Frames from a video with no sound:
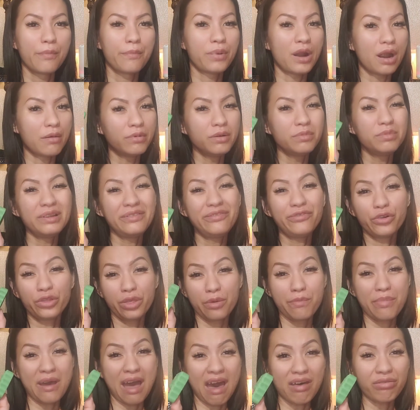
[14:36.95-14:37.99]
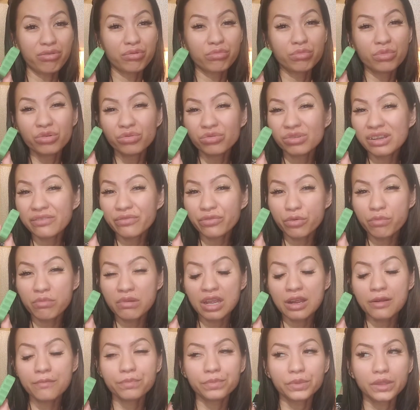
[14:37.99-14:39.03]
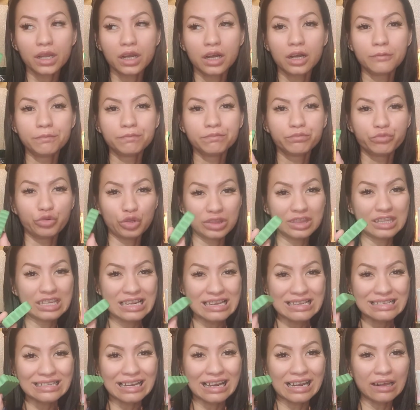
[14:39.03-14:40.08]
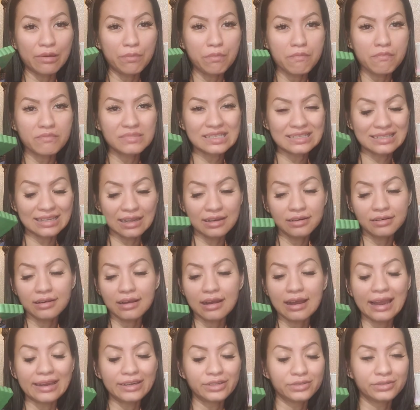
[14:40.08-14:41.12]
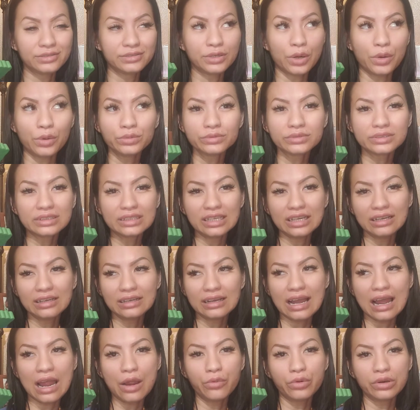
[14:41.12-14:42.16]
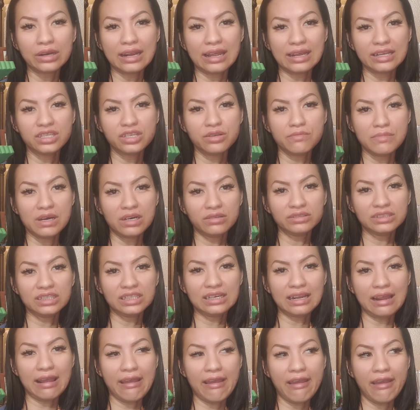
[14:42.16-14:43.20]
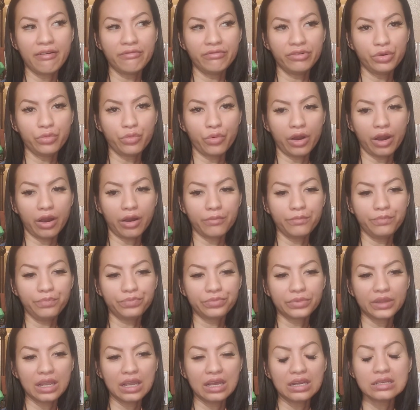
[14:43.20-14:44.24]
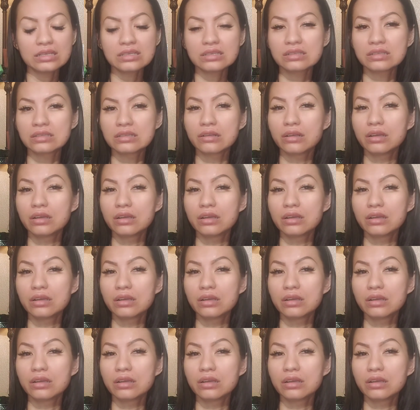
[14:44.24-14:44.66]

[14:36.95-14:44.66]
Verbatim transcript: probably for the bathroom only for me um with these kind of scent i don't think i would like to melt it everywhere it is